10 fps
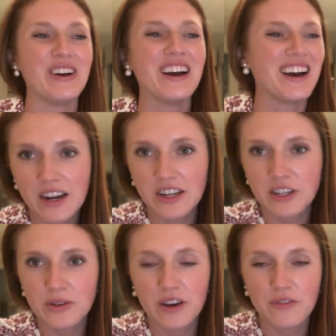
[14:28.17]
We headed
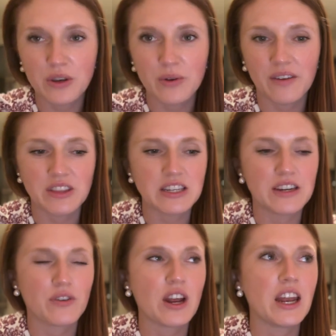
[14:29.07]
into a few of the
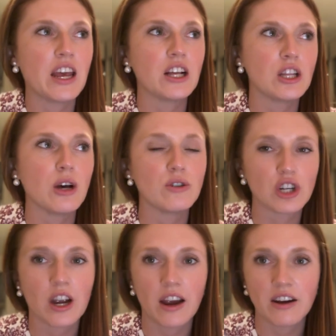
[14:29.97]
different
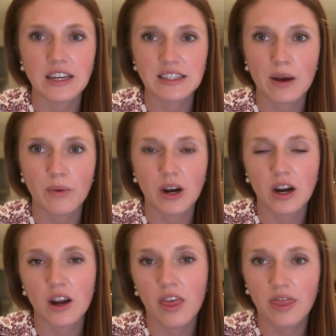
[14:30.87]
enclosure areas that
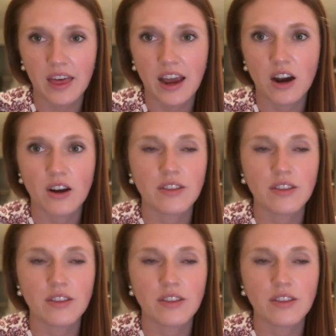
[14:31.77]
were there.